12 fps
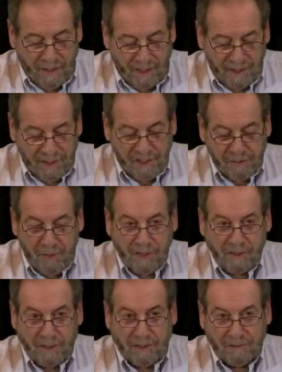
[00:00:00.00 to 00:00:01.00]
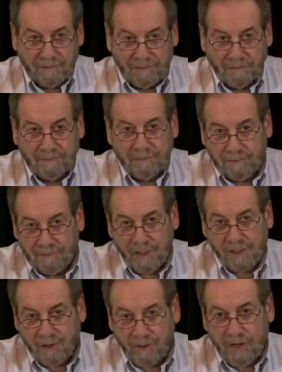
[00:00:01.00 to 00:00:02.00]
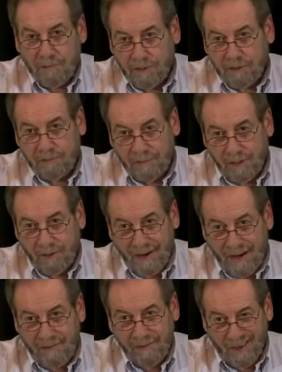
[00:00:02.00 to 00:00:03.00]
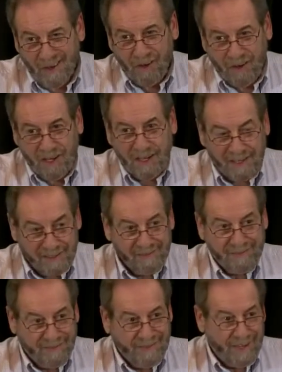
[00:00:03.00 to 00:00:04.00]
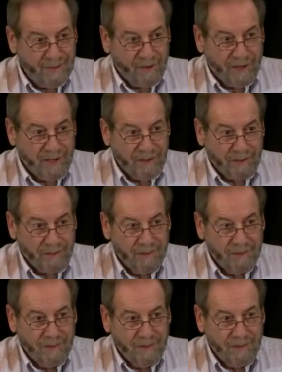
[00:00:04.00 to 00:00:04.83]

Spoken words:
Anti-smuggling. That's great, but we don't have a whole lot of that right here.